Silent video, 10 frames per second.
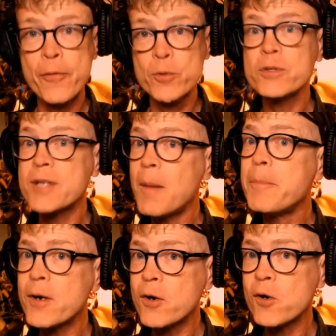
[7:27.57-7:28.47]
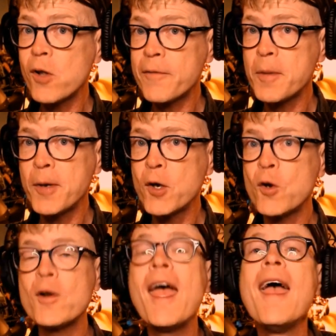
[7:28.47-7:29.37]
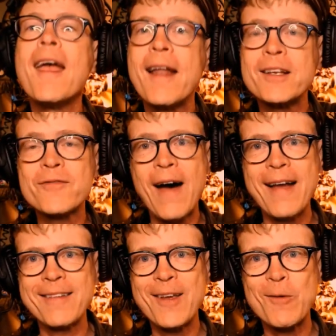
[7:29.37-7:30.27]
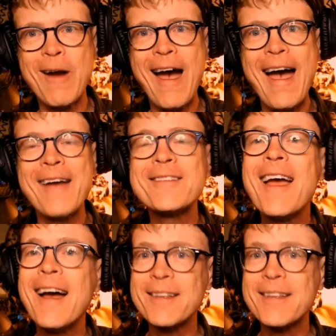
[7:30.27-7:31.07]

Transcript: through some miracle of the moon, it has finally arrived.